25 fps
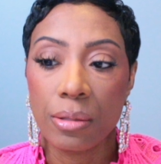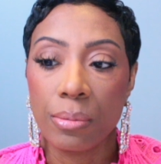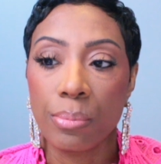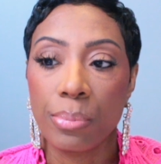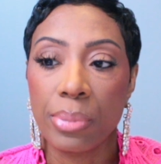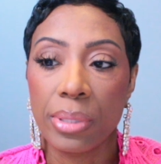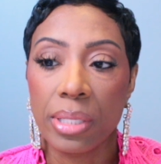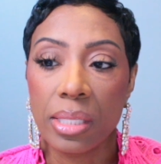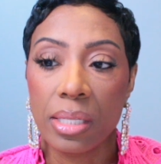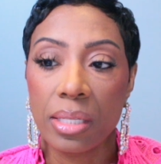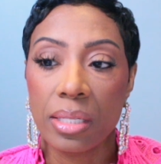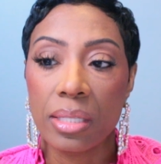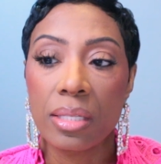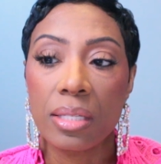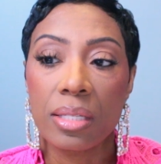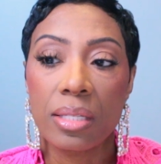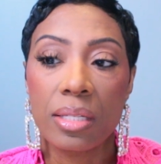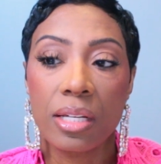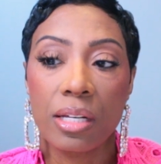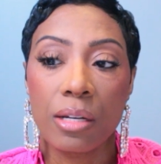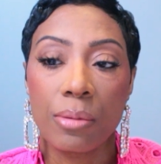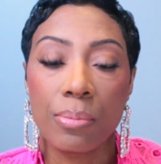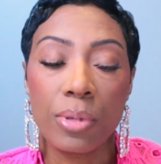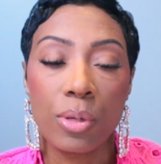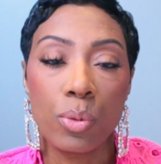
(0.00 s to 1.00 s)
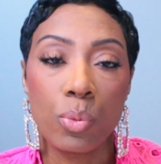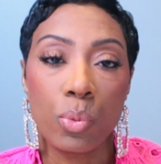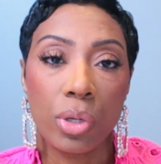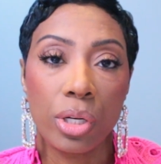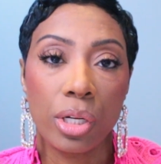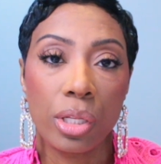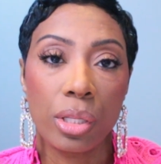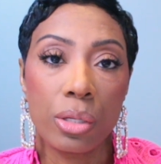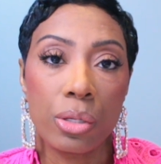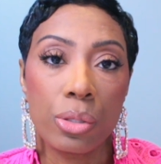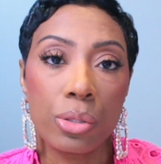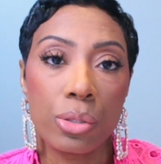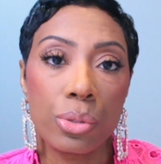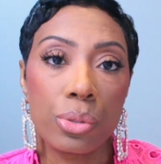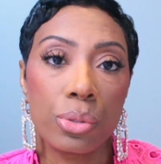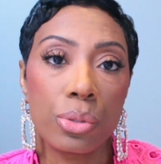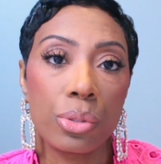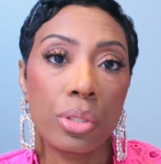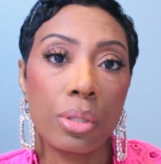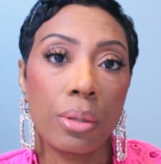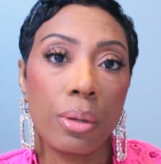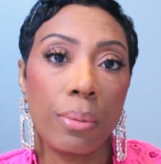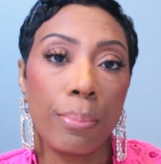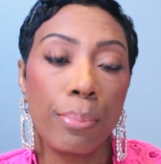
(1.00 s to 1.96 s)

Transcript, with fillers: But this is going to be one of those